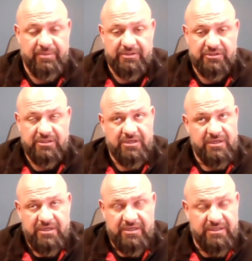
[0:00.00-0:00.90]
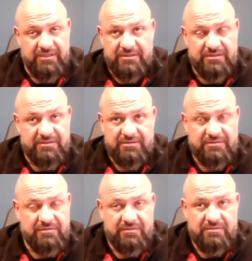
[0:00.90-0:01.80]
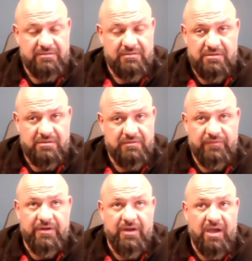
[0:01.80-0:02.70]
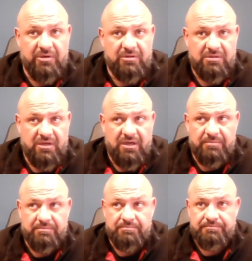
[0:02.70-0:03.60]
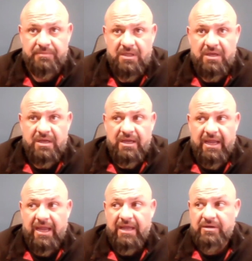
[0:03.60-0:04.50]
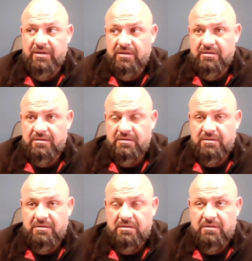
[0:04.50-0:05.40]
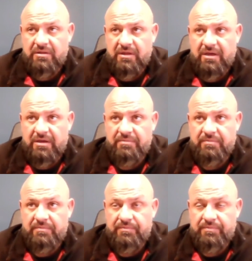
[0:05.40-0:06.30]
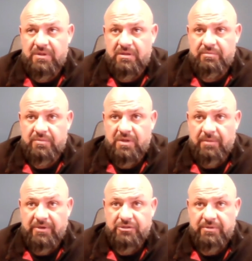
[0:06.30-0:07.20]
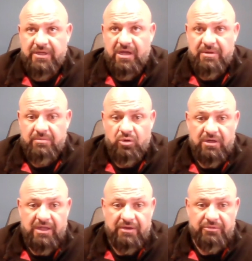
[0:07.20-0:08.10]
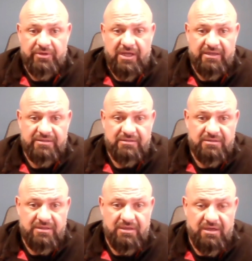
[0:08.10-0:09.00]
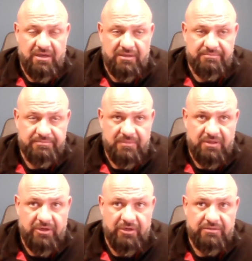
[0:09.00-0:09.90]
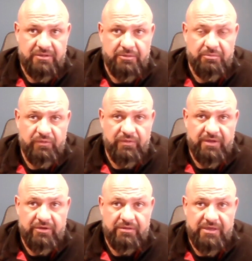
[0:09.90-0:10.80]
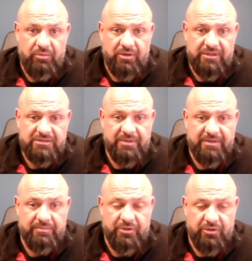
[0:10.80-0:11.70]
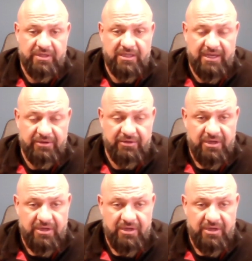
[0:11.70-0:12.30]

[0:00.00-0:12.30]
damage is phenomenal. Um, and the companies are becoming more cloud reliant. Uh, they're they're moving their networks to being purely cloud.